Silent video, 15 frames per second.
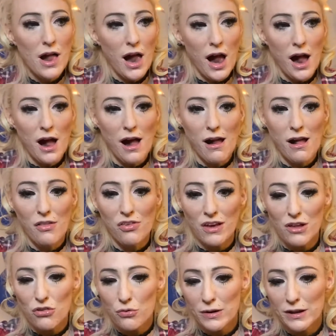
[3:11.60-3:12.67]
It's
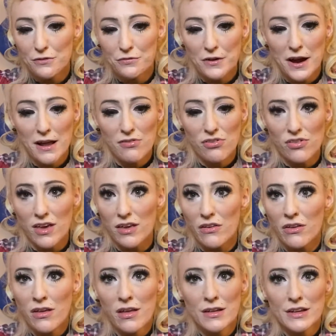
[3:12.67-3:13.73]
got 20 frets. Like,
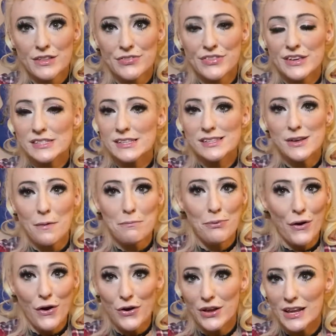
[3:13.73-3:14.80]
this is a
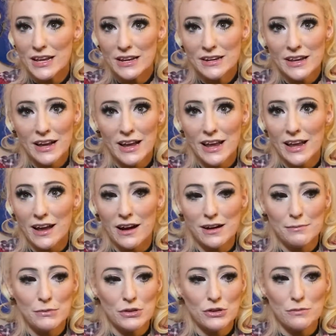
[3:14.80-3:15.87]
bargain.
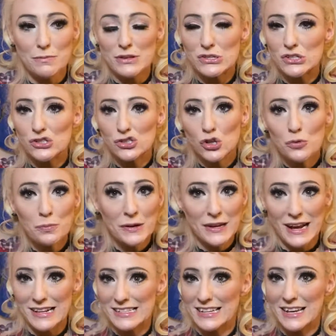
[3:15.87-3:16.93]
You'd be stupid
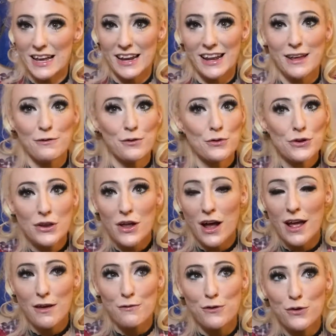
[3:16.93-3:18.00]
not to get it
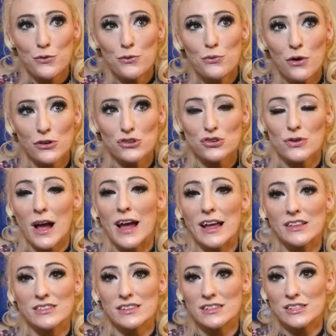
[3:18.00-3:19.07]
if you are
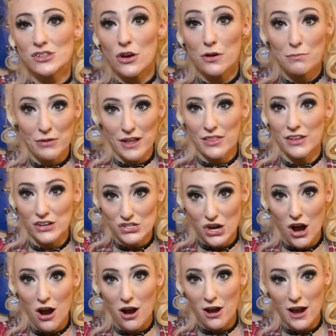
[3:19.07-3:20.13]
trying to start playing the
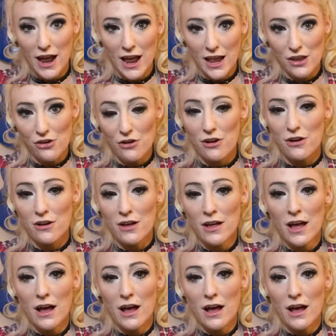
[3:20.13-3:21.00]
guitar and you're